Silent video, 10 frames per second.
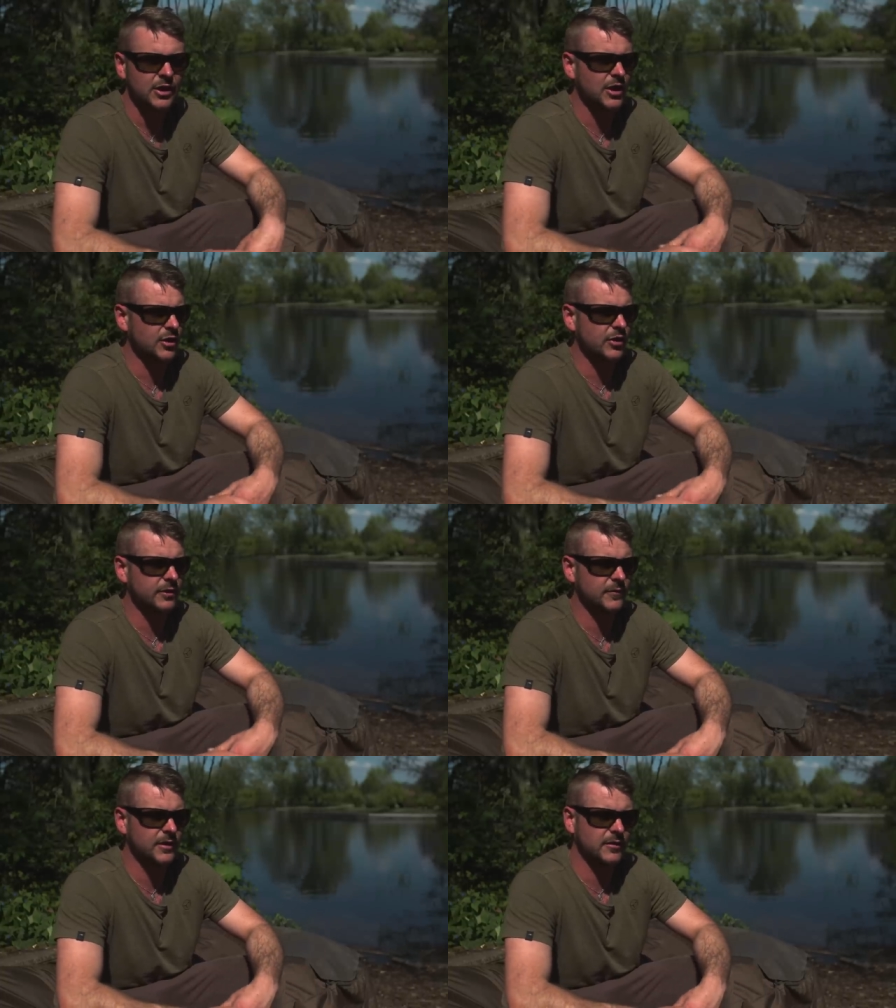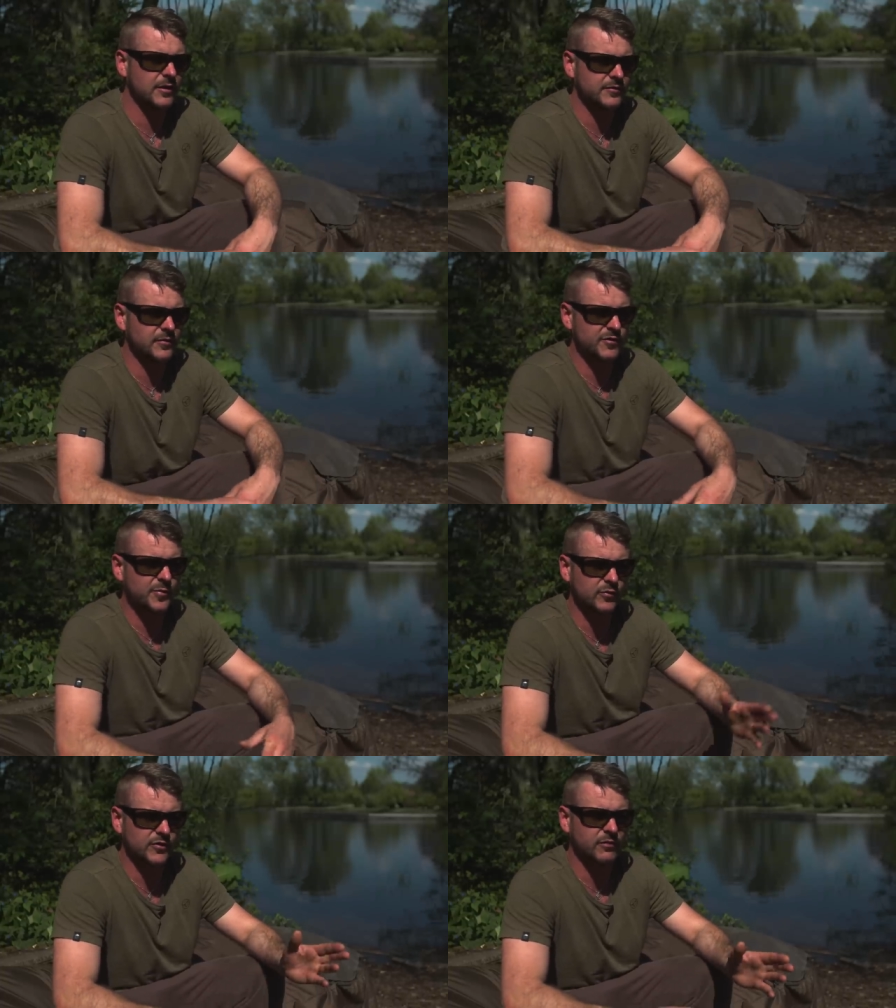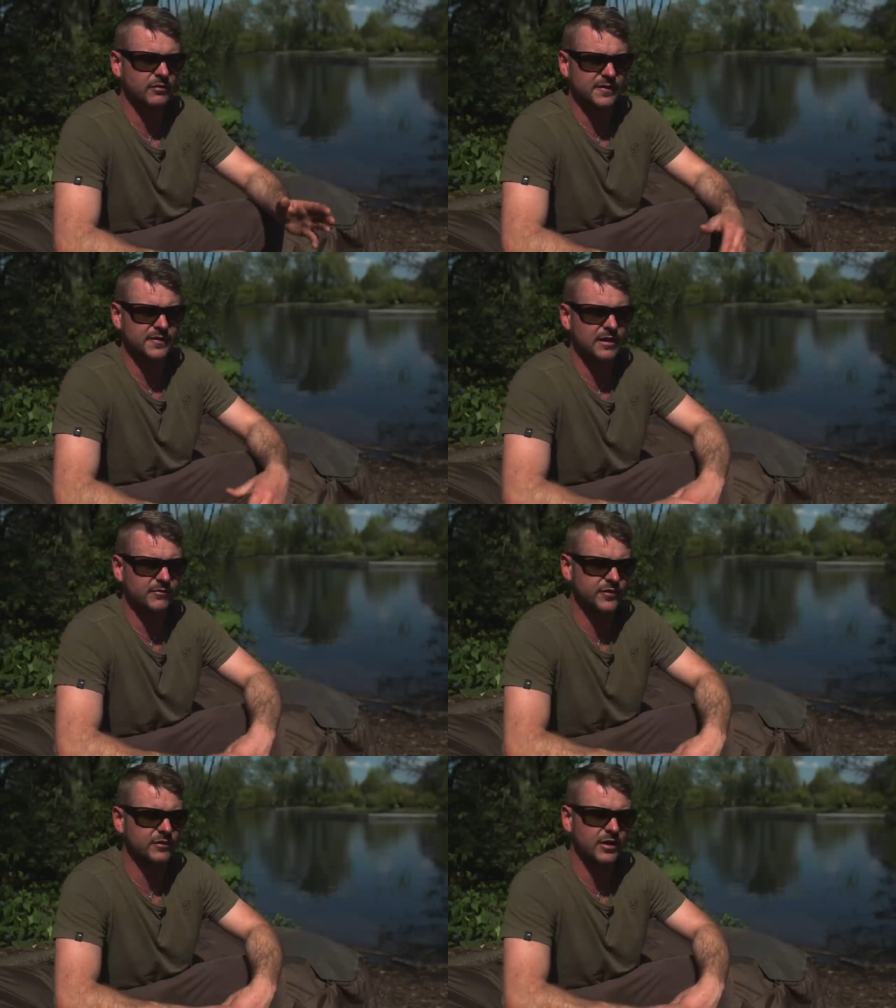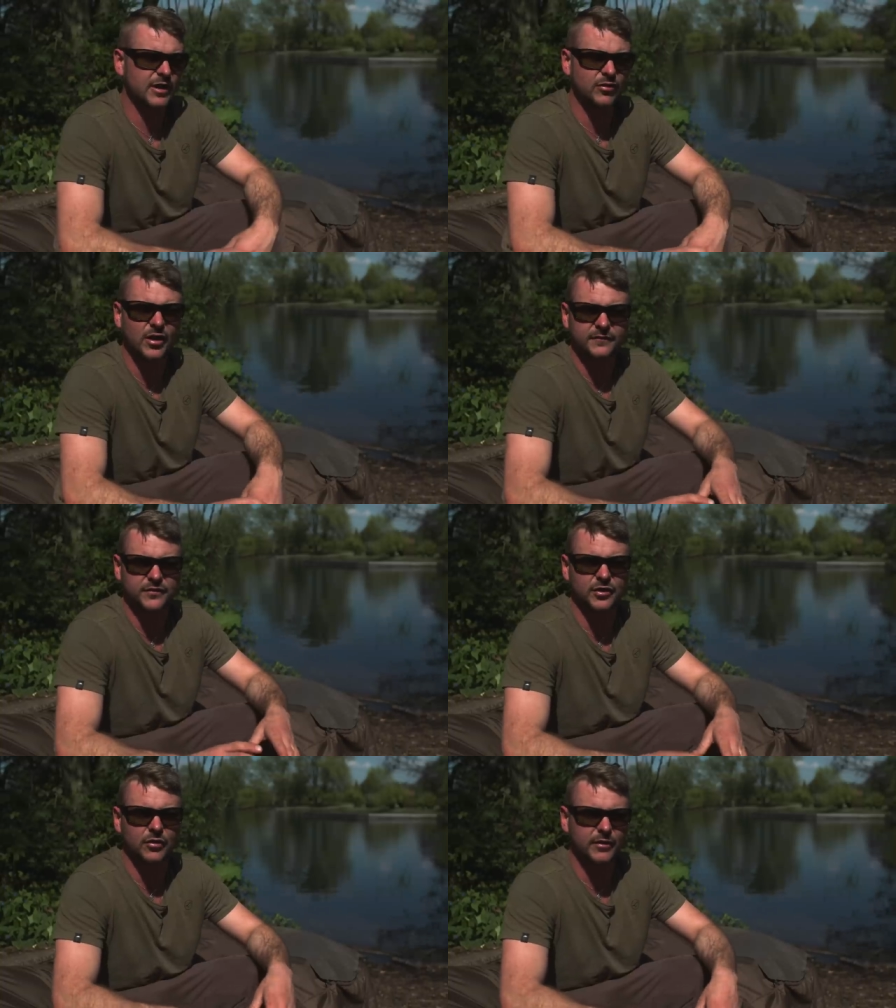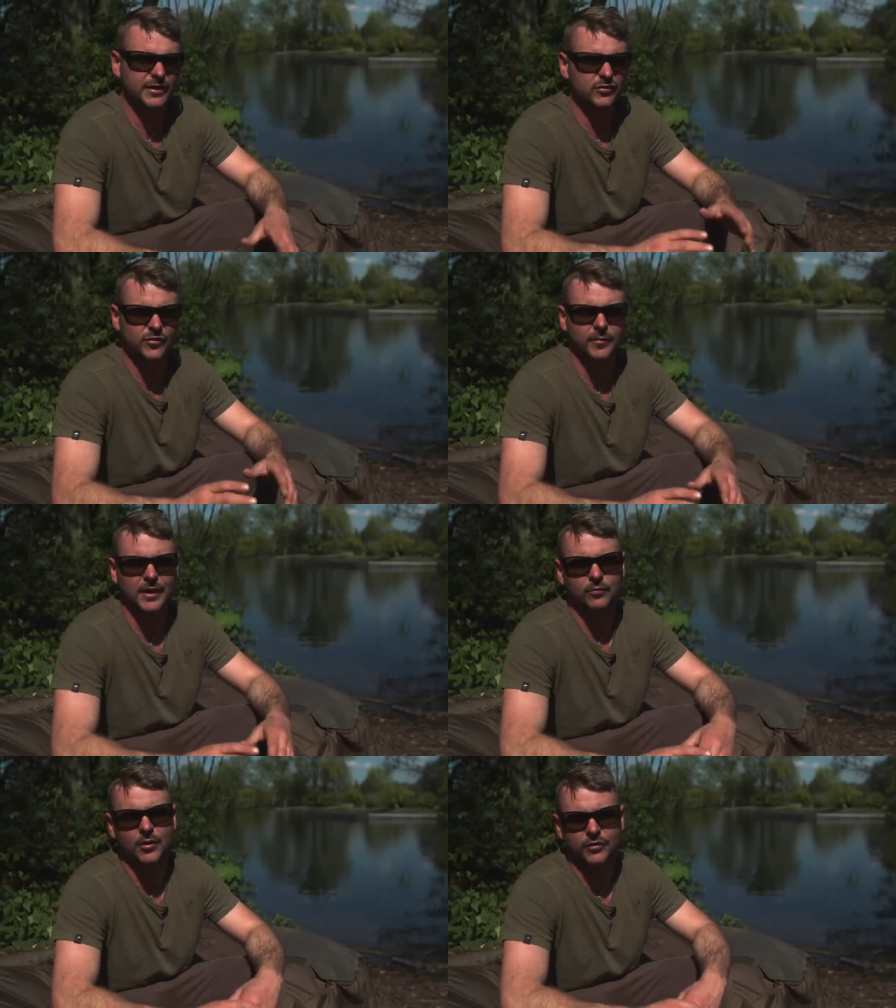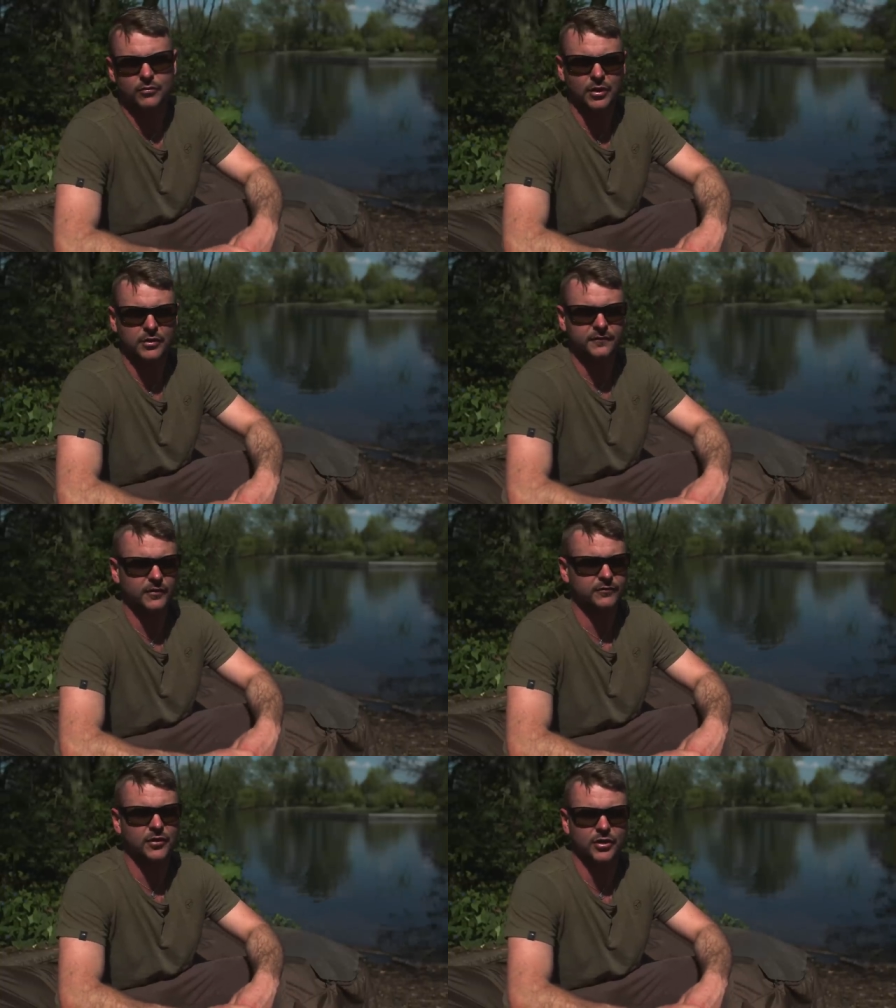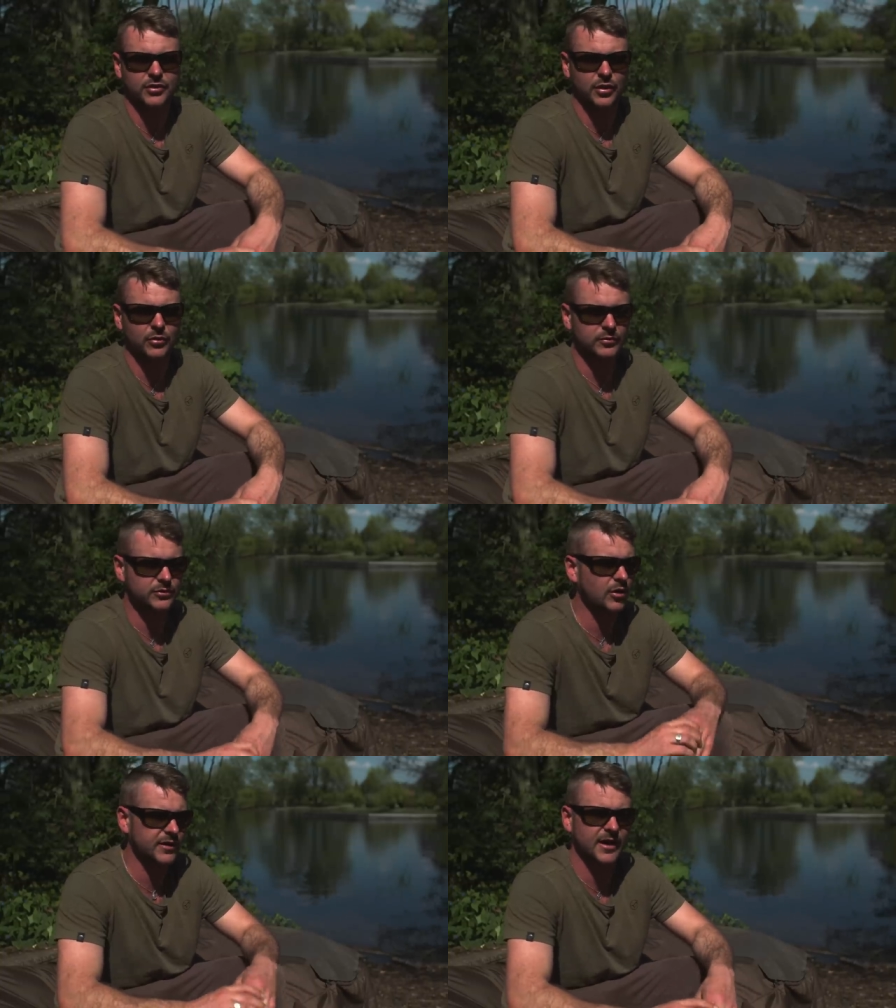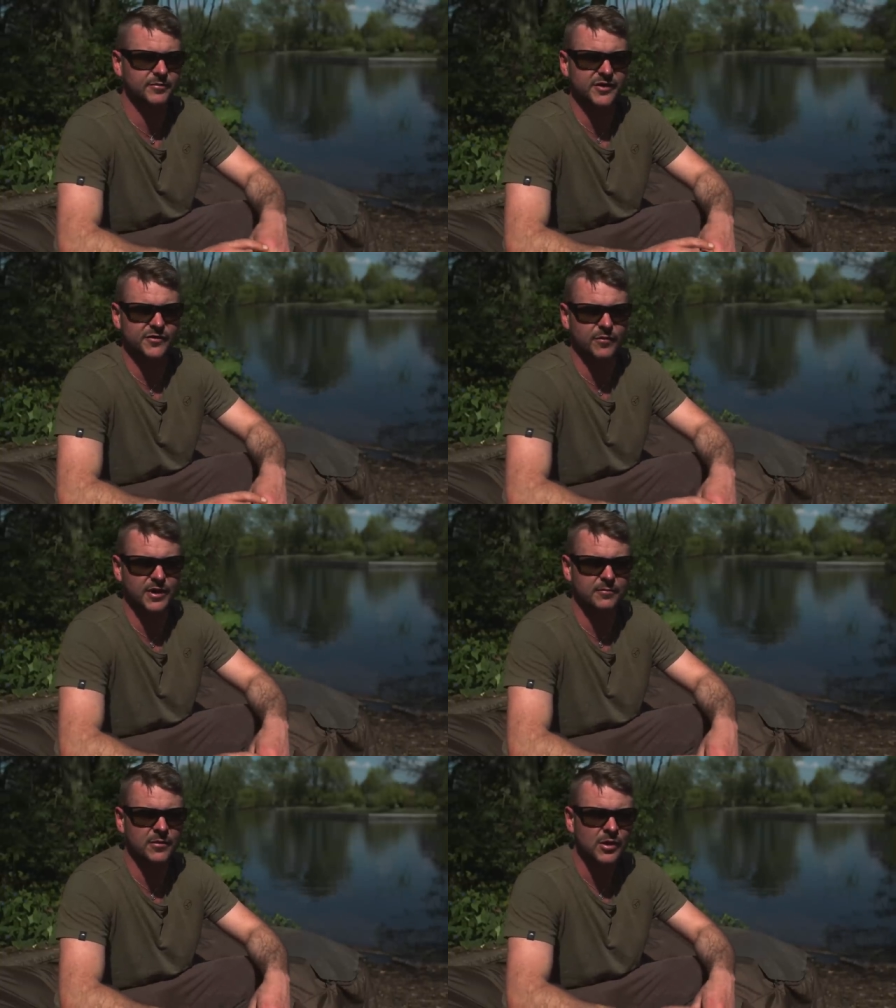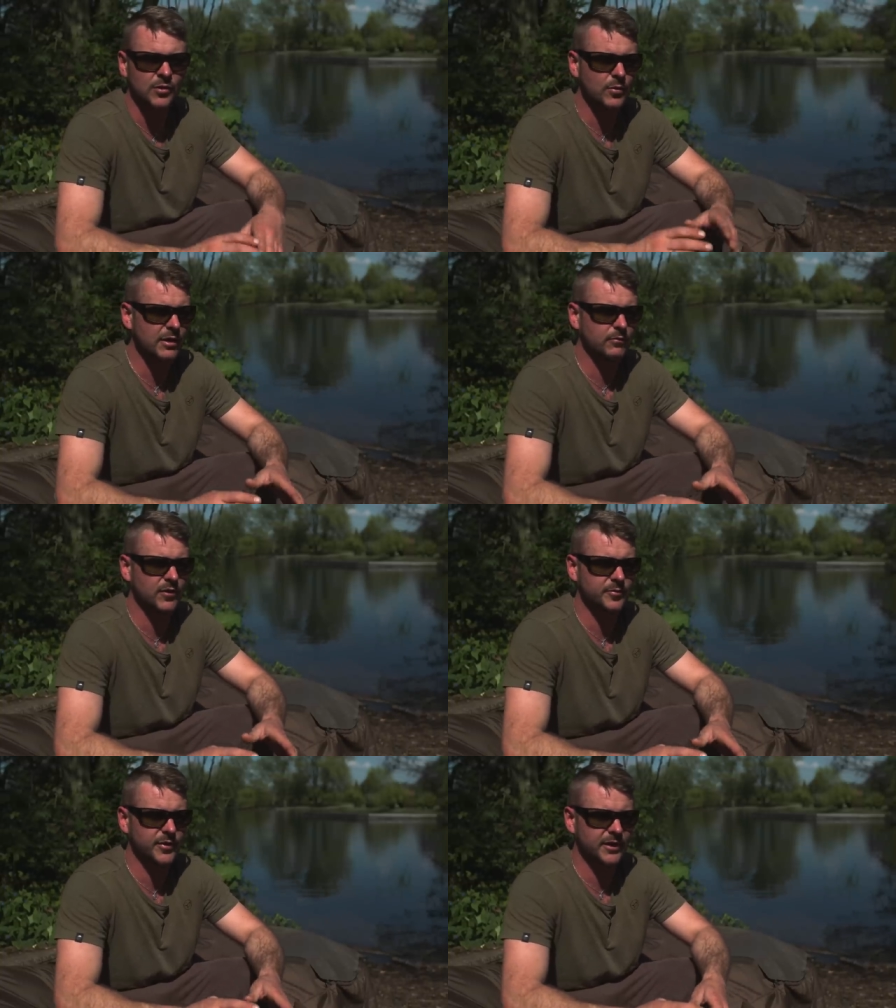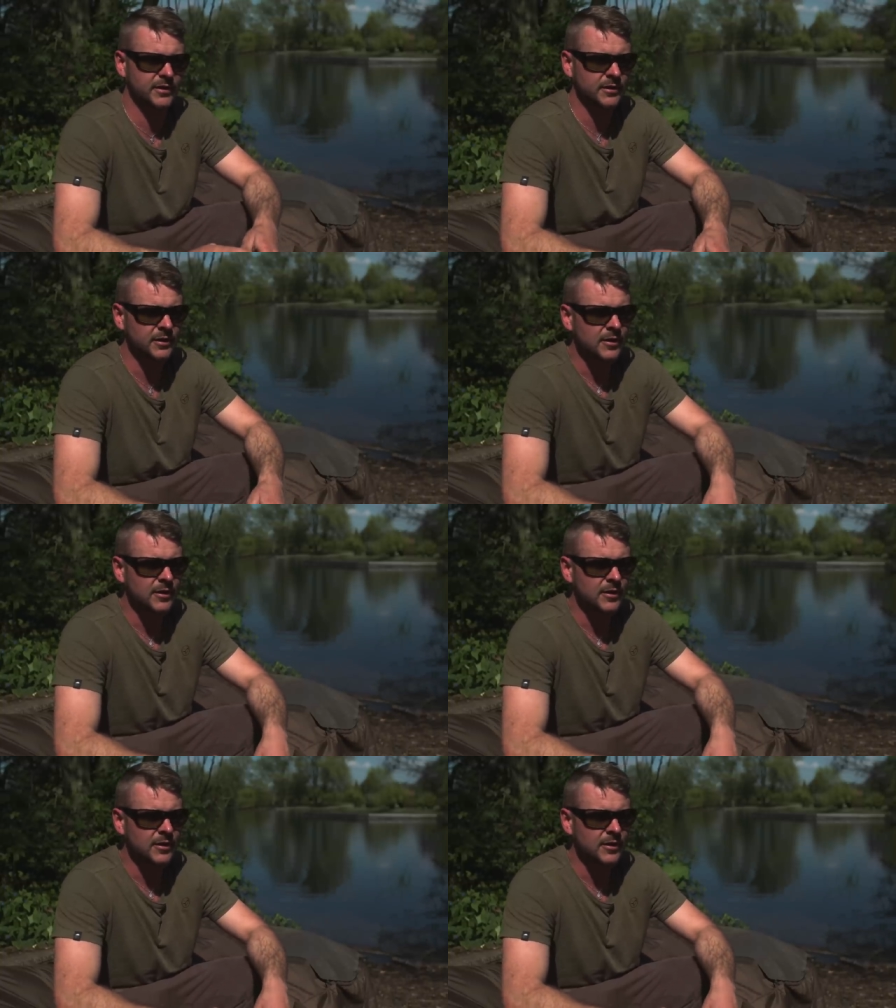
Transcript: And I, I, I, I spoke to the lads there and said, right, I'm going to have to go. I got to about one o'clock. I thought, got to go, got to get in my swim, where I want to be